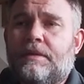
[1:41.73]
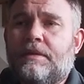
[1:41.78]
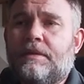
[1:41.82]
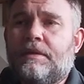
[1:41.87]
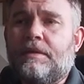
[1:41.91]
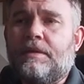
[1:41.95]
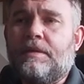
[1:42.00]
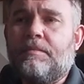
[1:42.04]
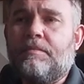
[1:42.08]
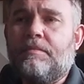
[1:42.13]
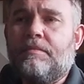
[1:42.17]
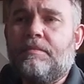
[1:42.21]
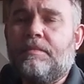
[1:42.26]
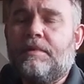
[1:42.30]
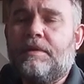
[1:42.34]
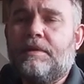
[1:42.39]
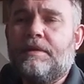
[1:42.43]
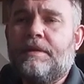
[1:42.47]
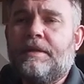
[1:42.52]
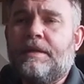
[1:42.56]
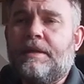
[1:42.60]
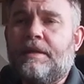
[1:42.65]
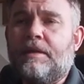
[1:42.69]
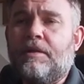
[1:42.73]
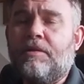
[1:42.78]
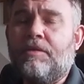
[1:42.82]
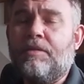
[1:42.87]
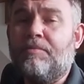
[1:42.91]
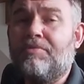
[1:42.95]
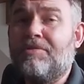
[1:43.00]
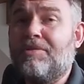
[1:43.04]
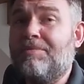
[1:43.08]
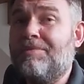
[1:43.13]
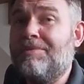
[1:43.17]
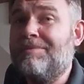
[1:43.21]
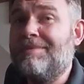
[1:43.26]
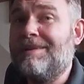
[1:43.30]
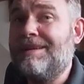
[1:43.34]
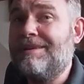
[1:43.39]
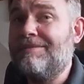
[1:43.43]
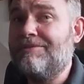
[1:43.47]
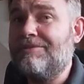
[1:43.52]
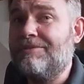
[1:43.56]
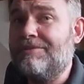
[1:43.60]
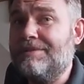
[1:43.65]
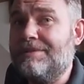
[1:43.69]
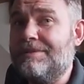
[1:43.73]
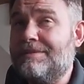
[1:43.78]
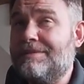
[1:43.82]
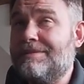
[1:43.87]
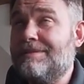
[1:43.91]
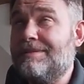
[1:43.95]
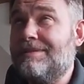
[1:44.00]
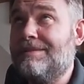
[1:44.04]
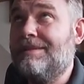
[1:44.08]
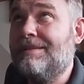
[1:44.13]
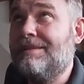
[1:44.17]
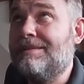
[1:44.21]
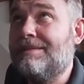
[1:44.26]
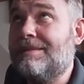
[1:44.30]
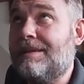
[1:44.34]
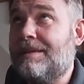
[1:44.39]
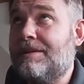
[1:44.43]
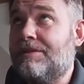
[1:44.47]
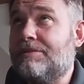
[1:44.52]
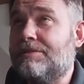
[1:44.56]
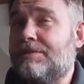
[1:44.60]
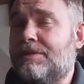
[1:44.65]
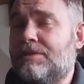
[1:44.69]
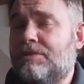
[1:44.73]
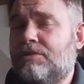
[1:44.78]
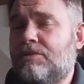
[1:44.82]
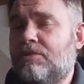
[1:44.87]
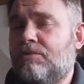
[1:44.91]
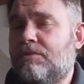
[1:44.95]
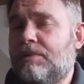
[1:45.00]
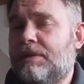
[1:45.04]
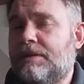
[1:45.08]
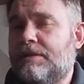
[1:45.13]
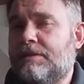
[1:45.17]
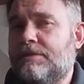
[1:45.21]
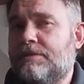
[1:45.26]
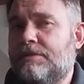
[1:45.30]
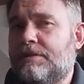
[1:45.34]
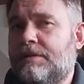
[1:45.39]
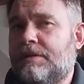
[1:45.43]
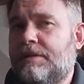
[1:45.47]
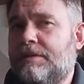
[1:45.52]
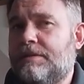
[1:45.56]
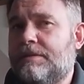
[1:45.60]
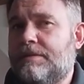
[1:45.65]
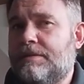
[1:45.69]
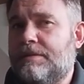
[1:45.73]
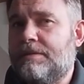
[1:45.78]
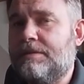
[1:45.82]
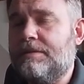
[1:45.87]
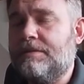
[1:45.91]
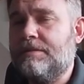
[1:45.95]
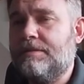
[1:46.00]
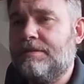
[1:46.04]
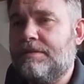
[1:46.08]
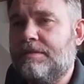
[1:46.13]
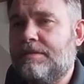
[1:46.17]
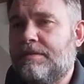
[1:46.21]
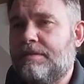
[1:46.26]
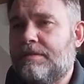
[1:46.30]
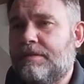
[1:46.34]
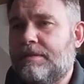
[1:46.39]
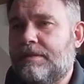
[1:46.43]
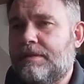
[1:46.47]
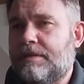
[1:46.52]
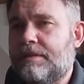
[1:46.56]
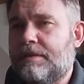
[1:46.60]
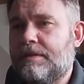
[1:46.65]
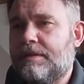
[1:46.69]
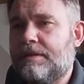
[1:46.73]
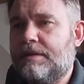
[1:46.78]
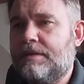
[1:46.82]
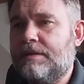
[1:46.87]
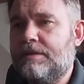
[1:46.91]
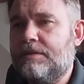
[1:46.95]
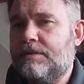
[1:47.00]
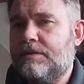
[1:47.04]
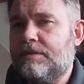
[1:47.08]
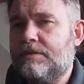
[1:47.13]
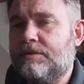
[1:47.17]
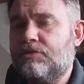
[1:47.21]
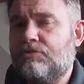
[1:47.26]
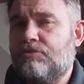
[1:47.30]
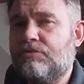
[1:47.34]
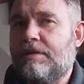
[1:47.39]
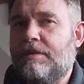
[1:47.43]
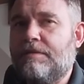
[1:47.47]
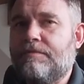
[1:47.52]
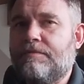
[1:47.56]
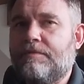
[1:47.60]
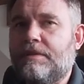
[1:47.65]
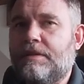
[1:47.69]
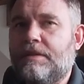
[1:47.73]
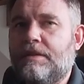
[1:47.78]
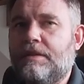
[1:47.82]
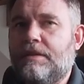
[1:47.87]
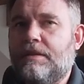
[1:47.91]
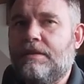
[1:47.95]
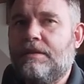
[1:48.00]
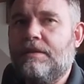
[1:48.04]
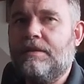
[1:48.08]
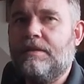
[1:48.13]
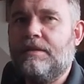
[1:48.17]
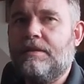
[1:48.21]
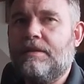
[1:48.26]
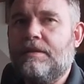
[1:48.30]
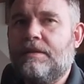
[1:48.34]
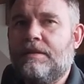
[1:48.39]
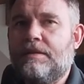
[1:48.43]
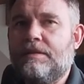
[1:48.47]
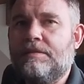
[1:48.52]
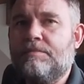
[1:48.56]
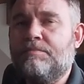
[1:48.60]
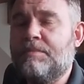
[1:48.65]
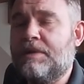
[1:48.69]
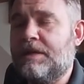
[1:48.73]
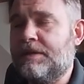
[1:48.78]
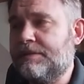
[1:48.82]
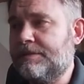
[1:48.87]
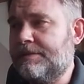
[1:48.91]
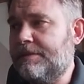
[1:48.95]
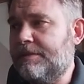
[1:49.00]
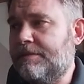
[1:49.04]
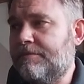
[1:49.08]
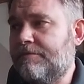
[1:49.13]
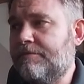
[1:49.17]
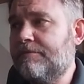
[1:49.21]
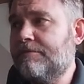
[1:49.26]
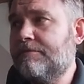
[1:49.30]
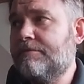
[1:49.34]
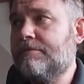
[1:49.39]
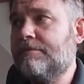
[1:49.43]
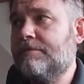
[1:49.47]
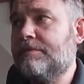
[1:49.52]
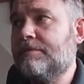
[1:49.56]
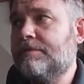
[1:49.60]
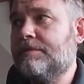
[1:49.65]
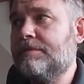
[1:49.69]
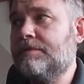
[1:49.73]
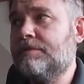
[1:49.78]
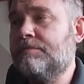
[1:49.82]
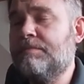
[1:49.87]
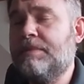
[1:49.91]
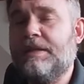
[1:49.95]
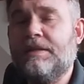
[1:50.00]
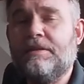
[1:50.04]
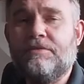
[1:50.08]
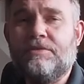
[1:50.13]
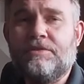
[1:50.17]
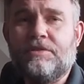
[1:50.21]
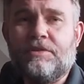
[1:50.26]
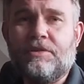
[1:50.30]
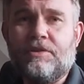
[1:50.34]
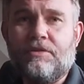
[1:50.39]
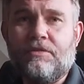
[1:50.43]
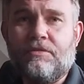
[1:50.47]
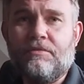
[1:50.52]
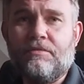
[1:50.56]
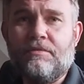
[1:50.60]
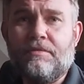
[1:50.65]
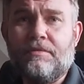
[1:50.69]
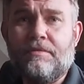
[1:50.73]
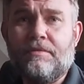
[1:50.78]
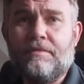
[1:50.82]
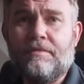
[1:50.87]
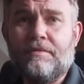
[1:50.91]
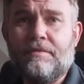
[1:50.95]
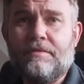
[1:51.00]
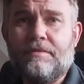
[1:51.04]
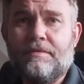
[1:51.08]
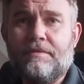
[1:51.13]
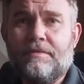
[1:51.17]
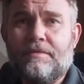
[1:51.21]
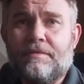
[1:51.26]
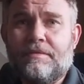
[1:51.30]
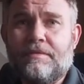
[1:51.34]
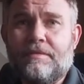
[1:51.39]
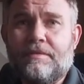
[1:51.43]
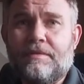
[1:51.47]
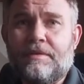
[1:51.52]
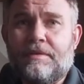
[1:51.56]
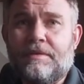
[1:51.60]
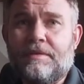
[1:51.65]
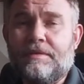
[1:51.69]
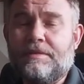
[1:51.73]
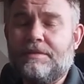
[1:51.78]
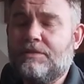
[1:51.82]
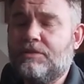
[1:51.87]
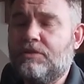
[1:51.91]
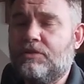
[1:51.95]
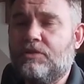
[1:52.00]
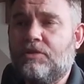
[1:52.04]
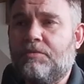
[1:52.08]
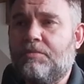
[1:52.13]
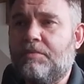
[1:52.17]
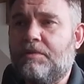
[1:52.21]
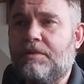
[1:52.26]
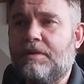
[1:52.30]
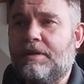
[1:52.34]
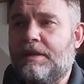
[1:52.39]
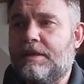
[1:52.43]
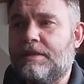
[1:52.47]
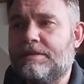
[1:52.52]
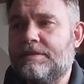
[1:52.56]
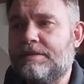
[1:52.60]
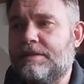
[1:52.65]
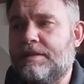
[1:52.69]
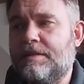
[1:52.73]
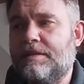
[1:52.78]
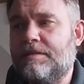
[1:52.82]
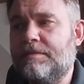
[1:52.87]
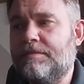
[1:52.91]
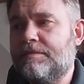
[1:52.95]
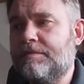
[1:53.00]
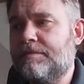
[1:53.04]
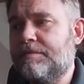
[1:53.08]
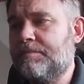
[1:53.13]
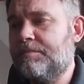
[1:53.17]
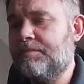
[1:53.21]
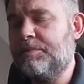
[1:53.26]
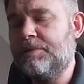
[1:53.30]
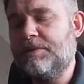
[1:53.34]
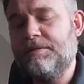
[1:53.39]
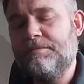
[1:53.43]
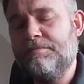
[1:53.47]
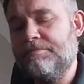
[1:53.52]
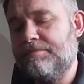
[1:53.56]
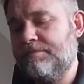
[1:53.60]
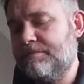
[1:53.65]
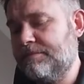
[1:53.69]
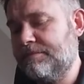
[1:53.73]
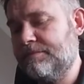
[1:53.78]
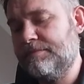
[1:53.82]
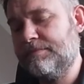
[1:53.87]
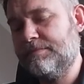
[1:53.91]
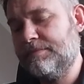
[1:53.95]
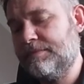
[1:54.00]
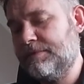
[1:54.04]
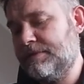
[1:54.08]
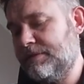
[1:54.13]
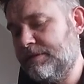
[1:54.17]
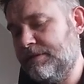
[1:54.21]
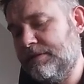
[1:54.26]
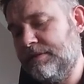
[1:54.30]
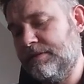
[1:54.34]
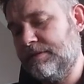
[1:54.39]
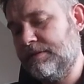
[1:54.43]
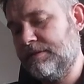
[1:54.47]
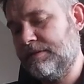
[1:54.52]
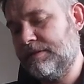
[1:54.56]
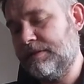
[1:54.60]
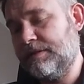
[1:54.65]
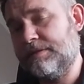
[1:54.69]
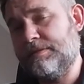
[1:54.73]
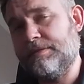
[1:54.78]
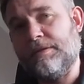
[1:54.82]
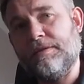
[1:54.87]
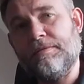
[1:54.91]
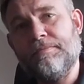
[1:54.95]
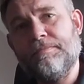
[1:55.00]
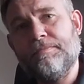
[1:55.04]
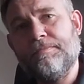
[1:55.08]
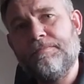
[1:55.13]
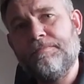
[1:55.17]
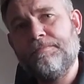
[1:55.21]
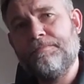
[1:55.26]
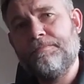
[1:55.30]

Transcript: um, now, the problem I've got is this house is not well insulated and it's drafty, it's massive, it's made of stone, uh, it's got double glazing, but that's it.